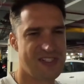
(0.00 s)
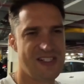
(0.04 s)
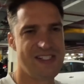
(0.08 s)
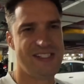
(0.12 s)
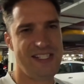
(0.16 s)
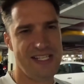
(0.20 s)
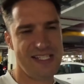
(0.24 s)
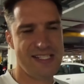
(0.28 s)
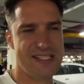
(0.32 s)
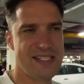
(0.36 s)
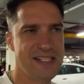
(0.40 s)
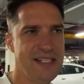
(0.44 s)

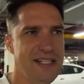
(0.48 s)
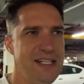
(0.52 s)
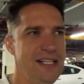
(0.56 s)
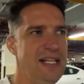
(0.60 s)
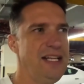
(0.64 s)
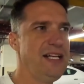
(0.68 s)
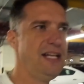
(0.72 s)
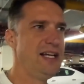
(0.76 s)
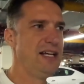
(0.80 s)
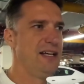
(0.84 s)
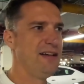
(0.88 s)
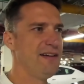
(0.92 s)
there's no
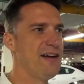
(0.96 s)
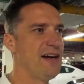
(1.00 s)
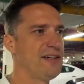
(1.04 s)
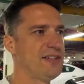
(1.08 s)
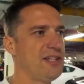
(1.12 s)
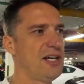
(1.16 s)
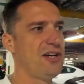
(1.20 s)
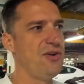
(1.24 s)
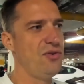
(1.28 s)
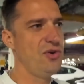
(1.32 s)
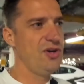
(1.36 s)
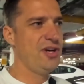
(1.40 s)
dirt
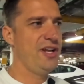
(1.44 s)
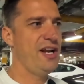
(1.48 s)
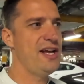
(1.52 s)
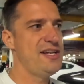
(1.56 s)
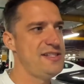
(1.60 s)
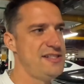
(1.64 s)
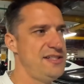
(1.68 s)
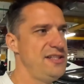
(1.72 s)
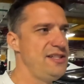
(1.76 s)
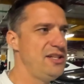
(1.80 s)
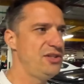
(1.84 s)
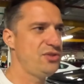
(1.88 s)
here as such.
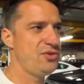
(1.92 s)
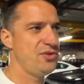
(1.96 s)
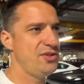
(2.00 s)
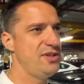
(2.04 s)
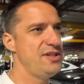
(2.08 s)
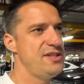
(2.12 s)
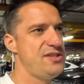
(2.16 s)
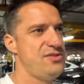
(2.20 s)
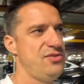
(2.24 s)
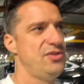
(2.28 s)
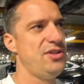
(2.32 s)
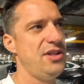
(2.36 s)
There's this
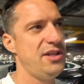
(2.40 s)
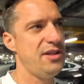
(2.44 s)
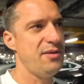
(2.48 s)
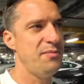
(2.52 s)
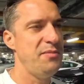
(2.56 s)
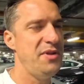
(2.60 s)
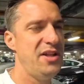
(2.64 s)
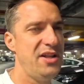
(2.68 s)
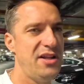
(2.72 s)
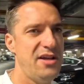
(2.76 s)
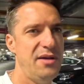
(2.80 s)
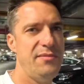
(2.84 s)

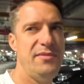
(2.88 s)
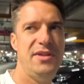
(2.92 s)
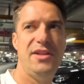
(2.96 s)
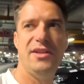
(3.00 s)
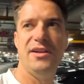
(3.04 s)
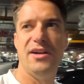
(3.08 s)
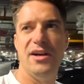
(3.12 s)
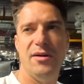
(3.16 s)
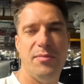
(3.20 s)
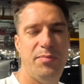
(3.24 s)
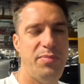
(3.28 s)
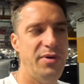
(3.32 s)
fine,
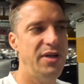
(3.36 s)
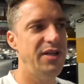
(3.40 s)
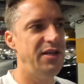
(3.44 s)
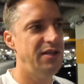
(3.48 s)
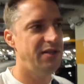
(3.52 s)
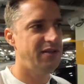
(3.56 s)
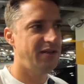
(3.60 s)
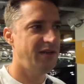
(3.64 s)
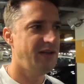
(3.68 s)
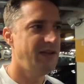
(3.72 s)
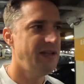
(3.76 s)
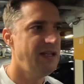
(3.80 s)

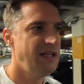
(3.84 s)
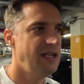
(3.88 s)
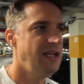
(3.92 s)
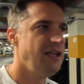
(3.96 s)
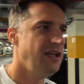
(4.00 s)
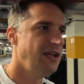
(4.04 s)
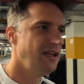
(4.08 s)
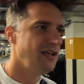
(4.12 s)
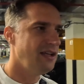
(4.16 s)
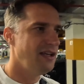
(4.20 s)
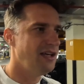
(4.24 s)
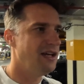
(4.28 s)
fine
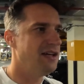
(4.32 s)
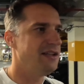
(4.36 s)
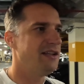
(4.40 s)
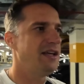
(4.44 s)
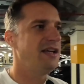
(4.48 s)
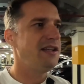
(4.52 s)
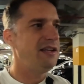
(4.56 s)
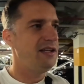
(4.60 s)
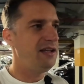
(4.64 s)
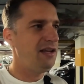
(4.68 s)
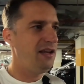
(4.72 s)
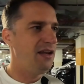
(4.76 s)
dust.
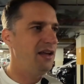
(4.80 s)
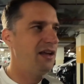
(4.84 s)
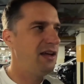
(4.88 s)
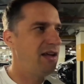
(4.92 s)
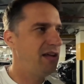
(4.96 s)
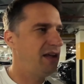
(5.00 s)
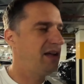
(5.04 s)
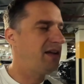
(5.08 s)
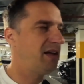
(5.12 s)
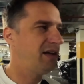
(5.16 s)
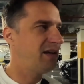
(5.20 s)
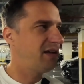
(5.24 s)

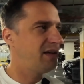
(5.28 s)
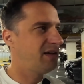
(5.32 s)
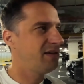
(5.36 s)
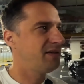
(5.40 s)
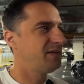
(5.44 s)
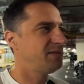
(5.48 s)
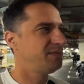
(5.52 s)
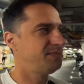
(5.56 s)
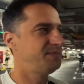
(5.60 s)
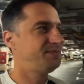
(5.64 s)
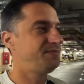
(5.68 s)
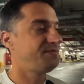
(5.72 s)

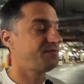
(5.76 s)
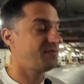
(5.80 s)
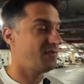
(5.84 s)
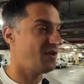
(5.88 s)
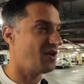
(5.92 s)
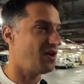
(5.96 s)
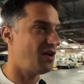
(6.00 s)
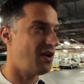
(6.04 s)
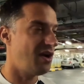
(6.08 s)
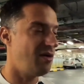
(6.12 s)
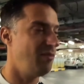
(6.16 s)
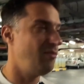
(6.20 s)
And
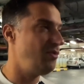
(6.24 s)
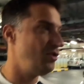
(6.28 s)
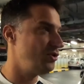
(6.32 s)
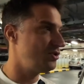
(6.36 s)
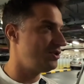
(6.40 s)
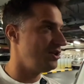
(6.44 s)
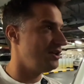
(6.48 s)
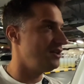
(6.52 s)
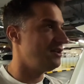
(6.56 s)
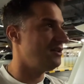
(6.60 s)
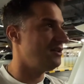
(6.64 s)
it doesn't